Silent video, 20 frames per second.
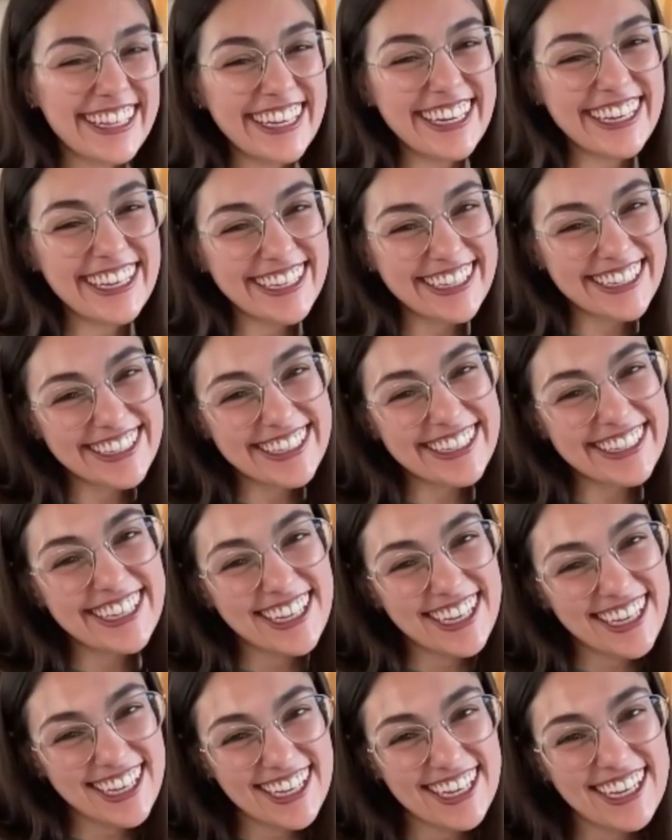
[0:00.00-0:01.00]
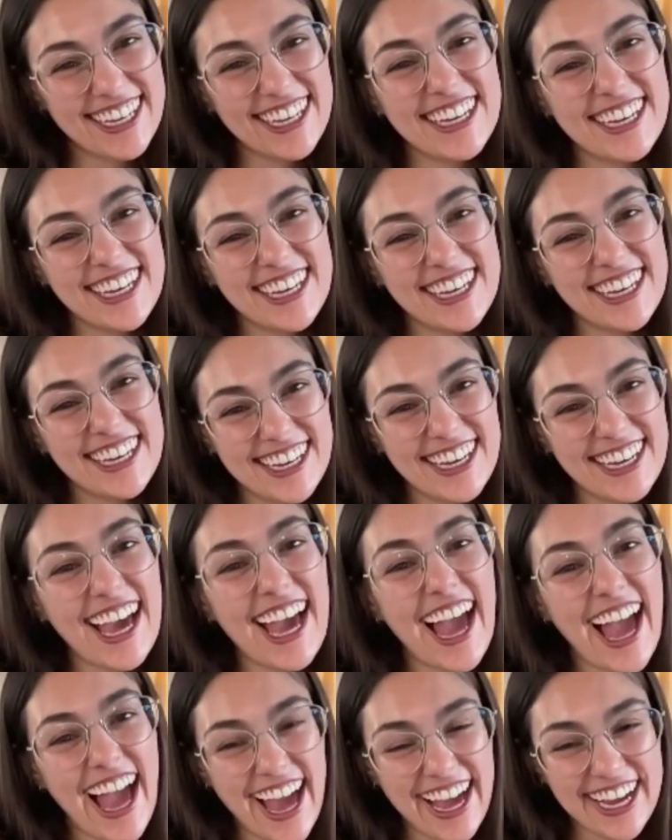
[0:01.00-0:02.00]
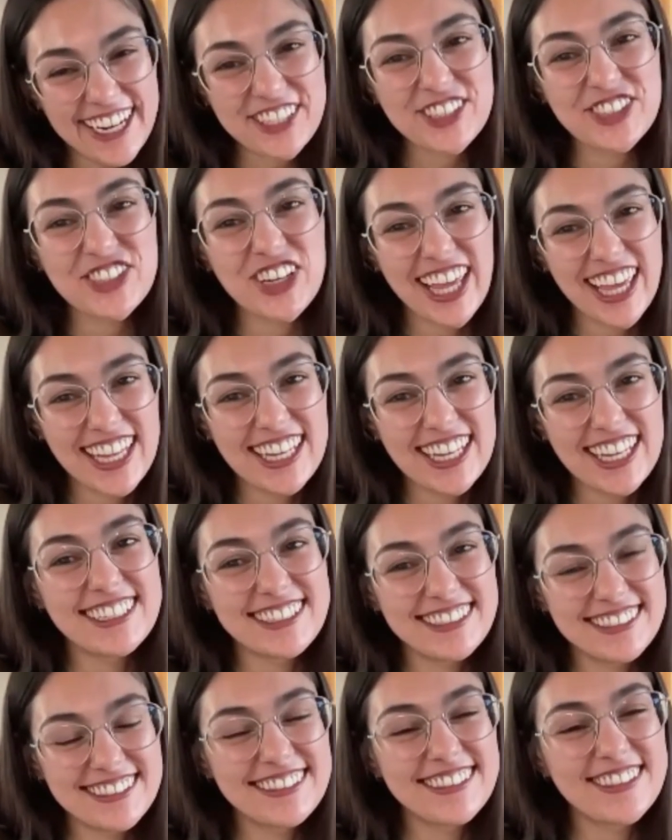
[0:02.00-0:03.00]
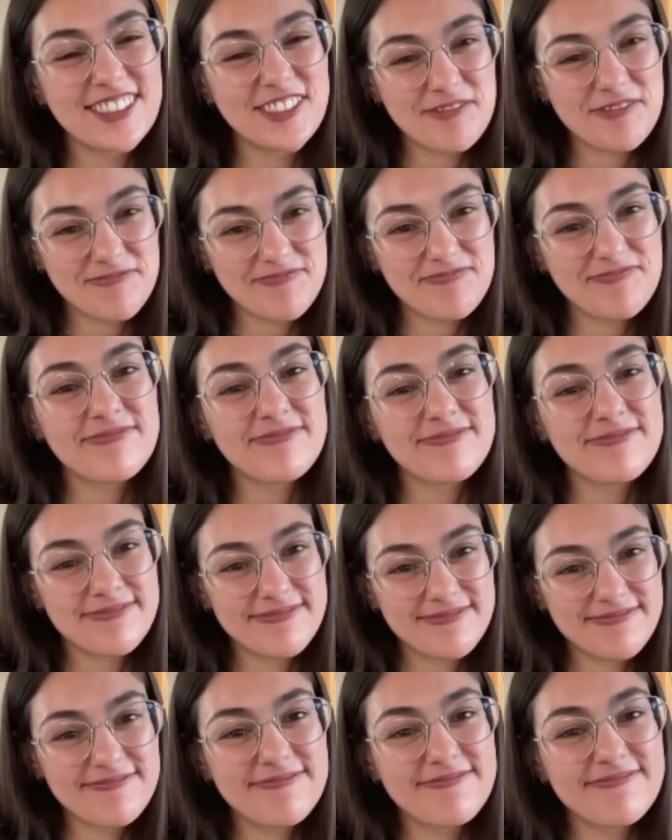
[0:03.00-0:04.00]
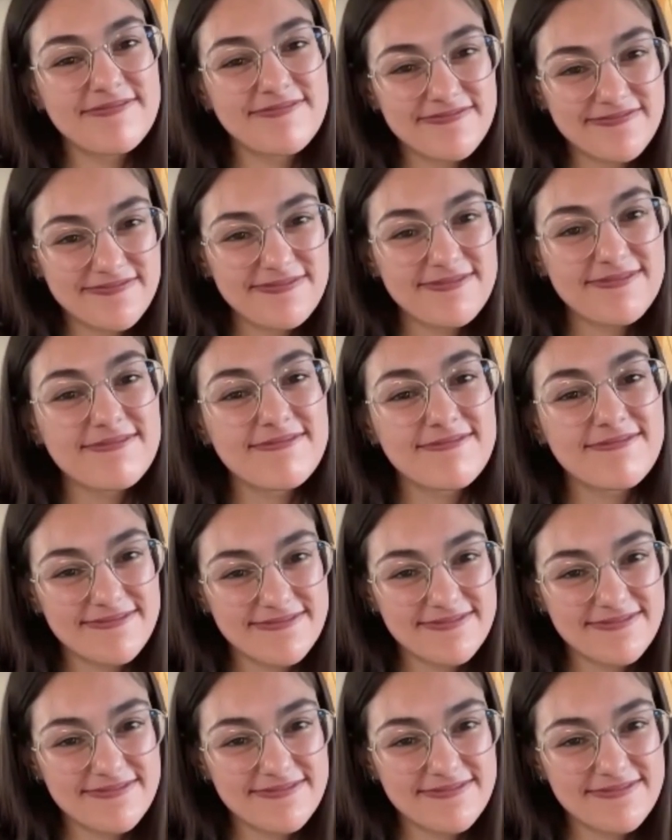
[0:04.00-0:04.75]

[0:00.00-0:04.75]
to take action and start working on all these pieces